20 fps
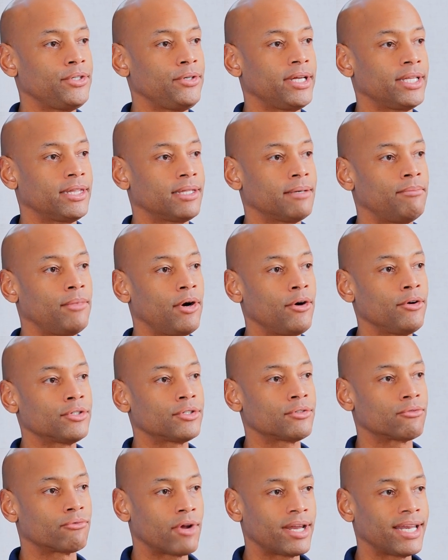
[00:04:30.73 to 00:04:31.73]
you get the
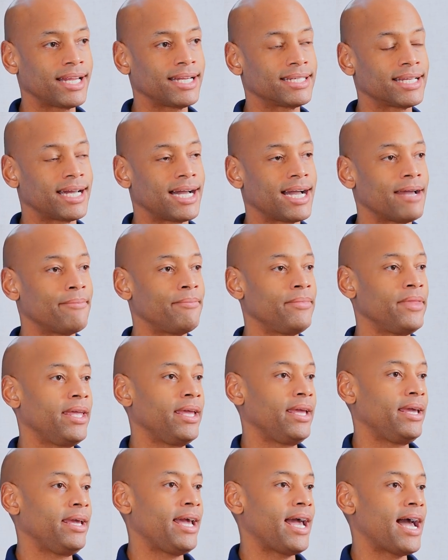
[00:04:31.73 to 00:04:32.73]
most running time
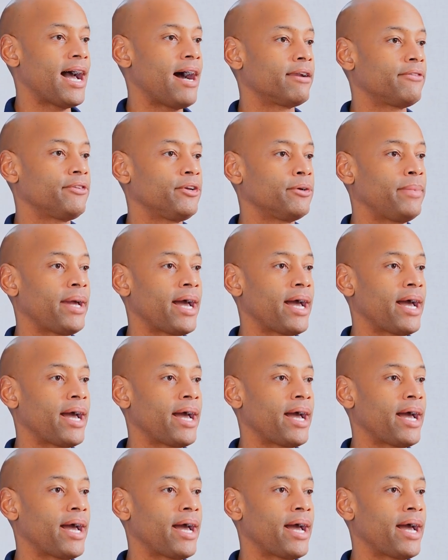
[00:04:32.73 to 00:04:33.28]
out of your